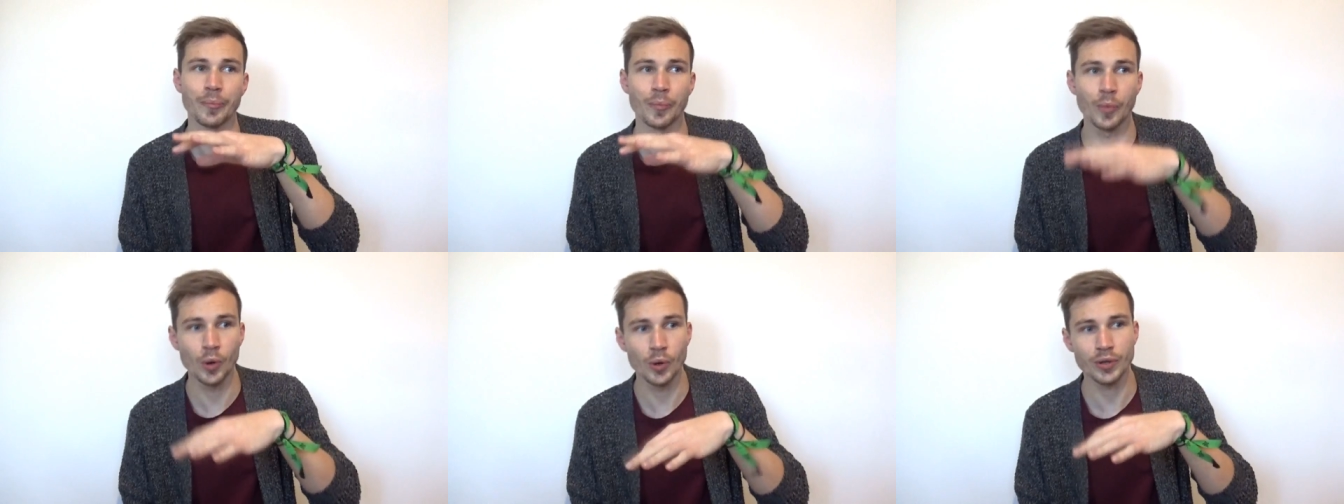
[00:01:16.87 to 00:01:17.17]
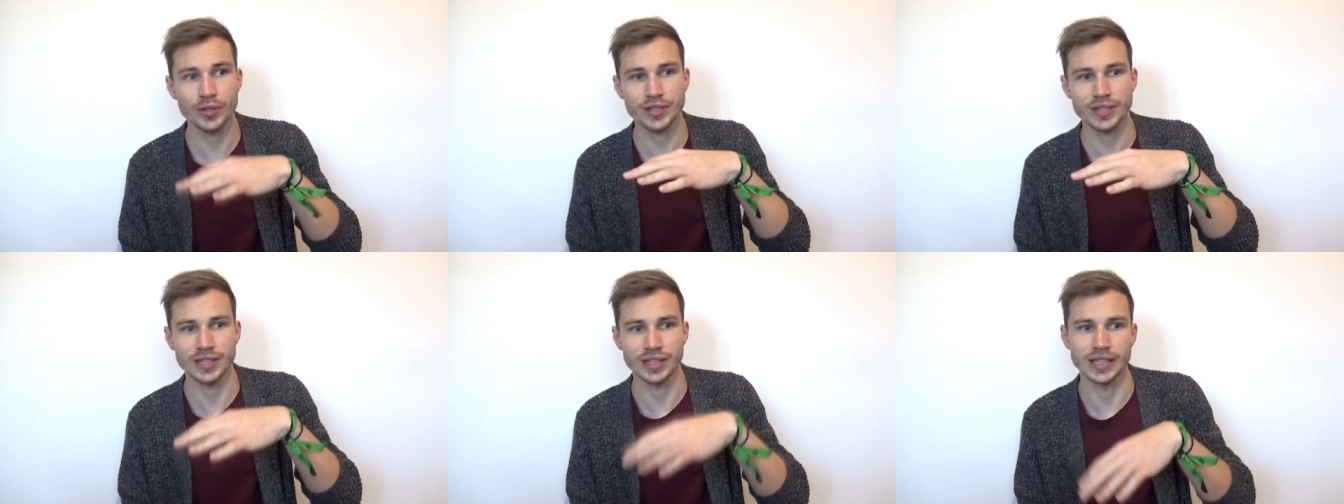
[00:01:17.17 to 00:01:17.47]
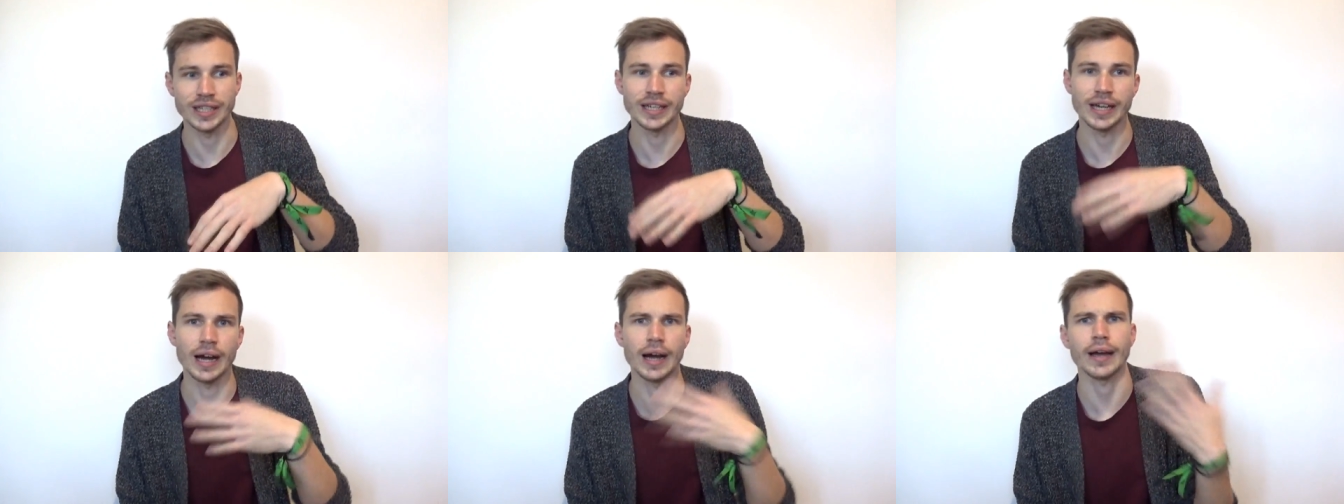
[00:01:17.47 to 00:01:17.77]

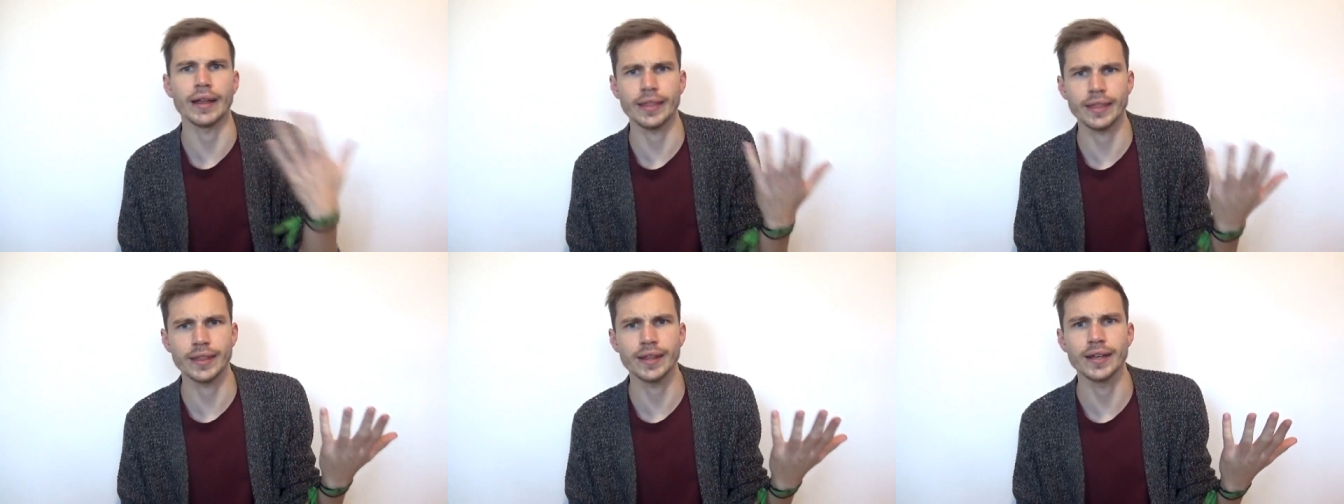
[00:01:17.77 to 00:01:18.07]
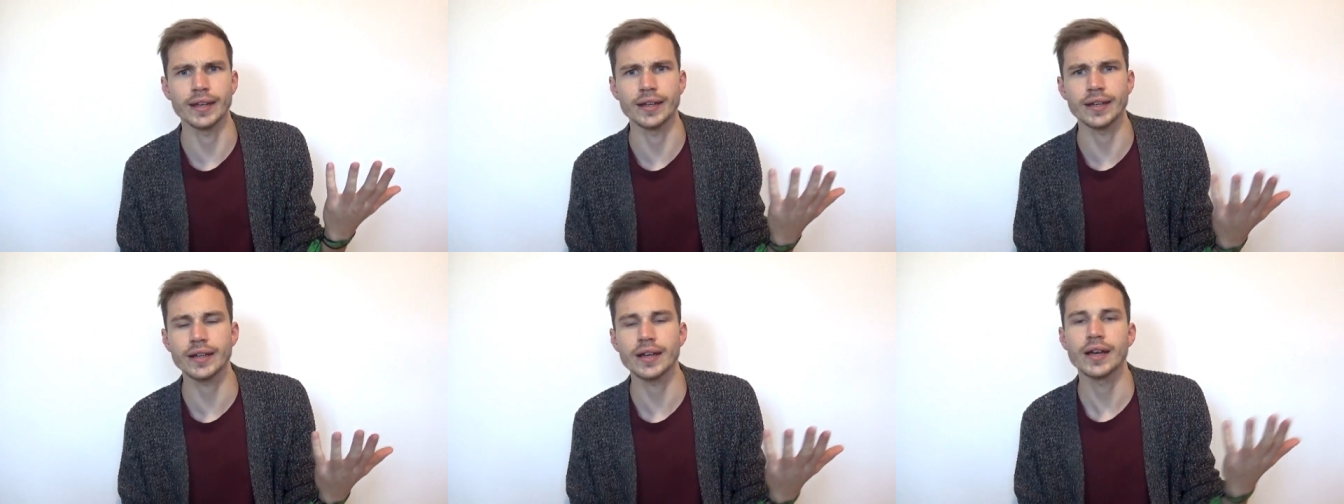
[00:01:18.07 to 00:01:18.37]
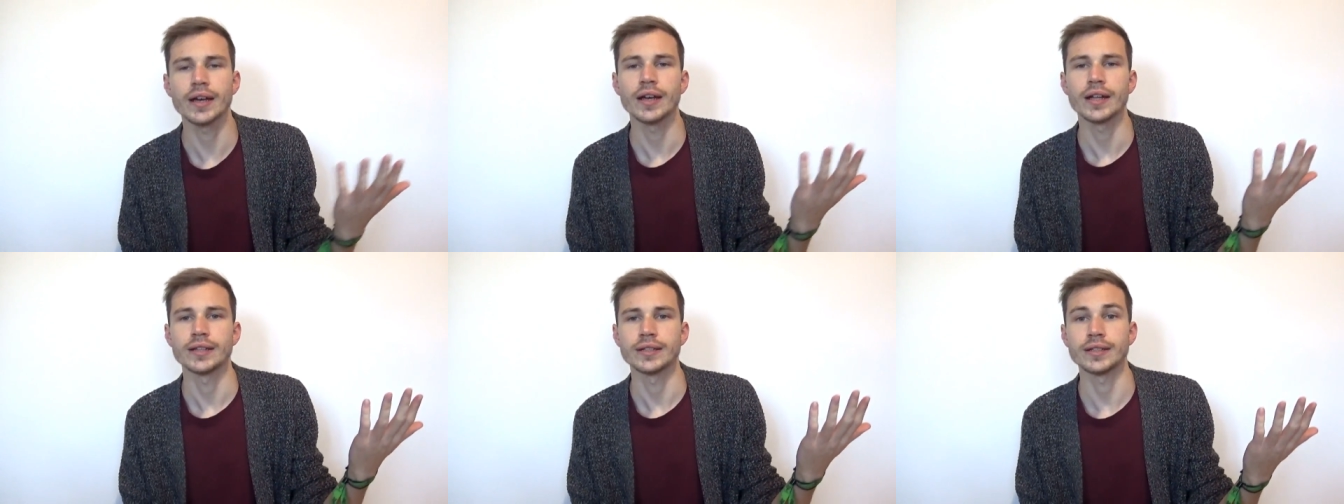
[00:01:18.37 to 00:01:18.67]
Mostly I think
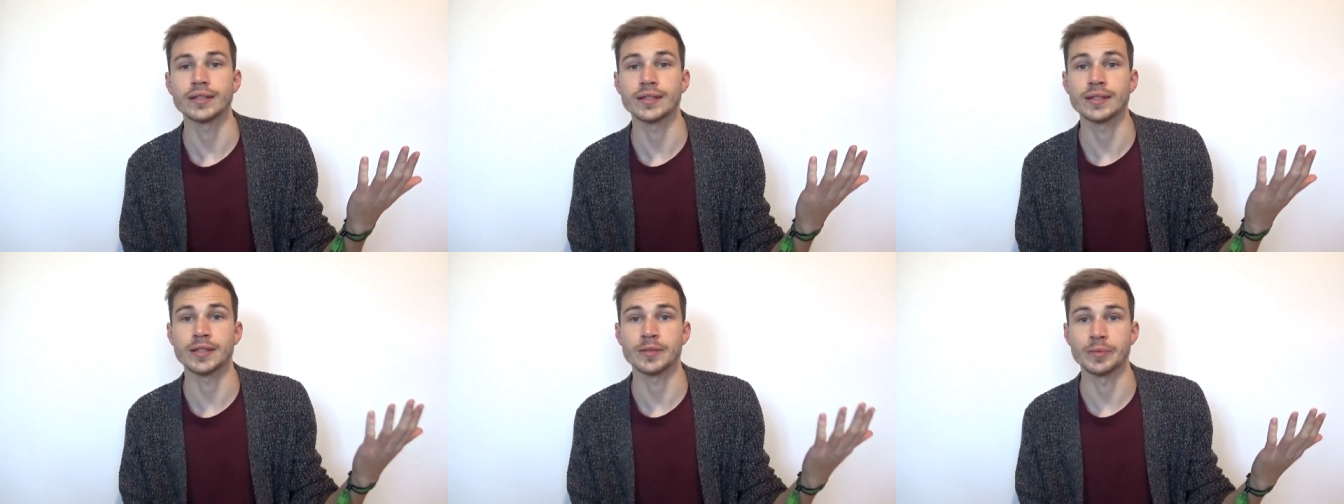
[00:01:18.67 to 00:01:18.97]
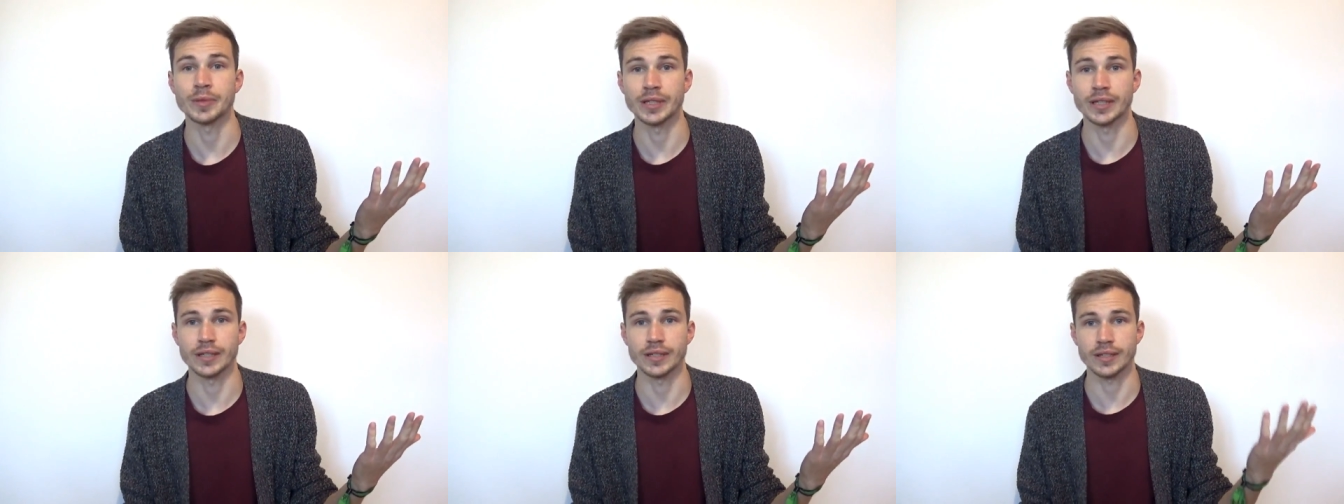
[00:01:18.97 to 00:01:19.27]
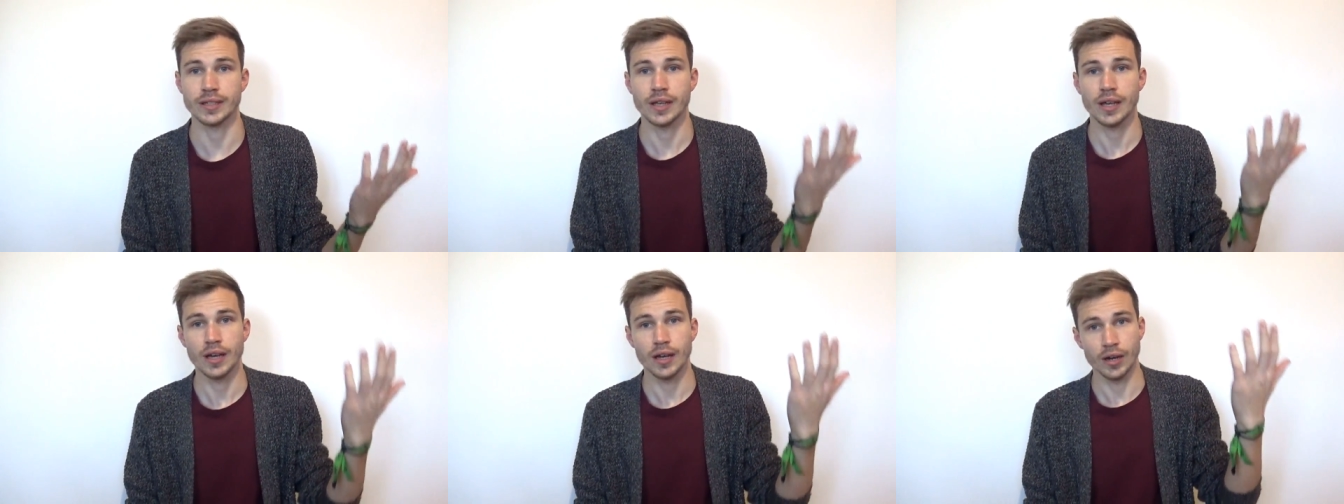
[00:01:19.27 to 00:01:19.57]
this is
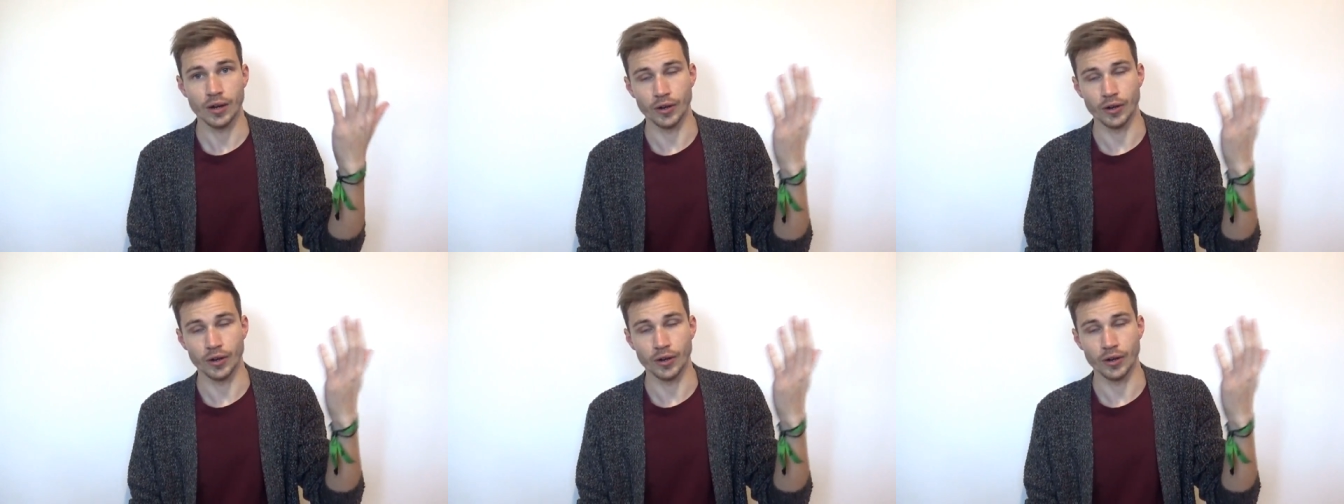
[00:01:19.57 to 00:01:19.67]
because